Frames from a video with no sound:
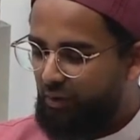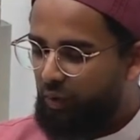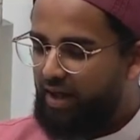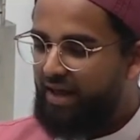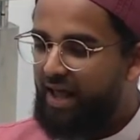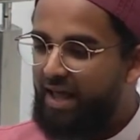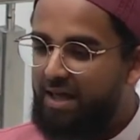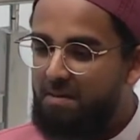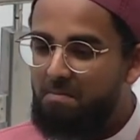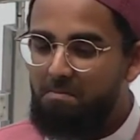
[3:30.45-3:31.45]
when
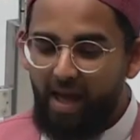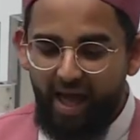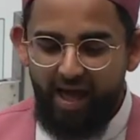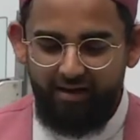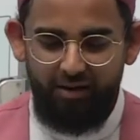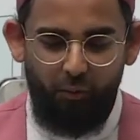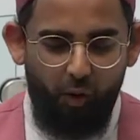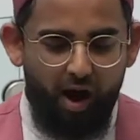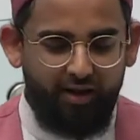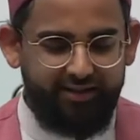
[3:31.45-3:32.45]
a man
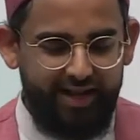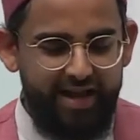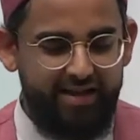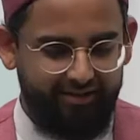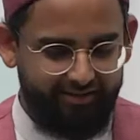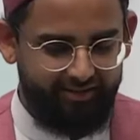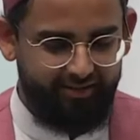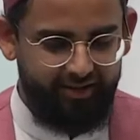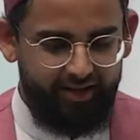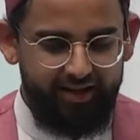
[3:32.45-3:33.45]
walked in.
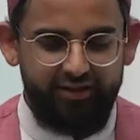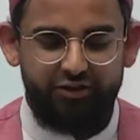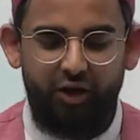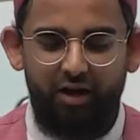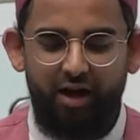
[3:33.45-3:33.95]
that